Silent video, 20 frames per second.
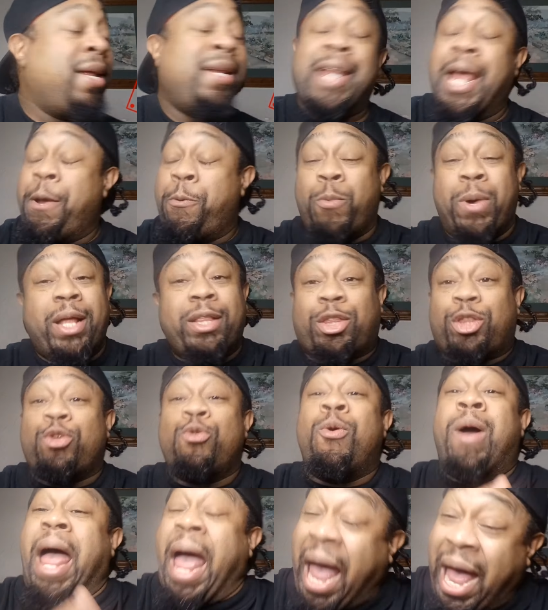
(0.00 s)
They went
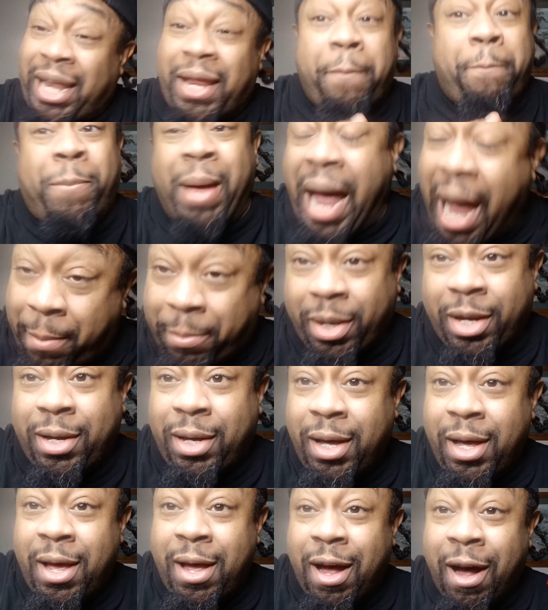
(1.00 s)
through Alabama,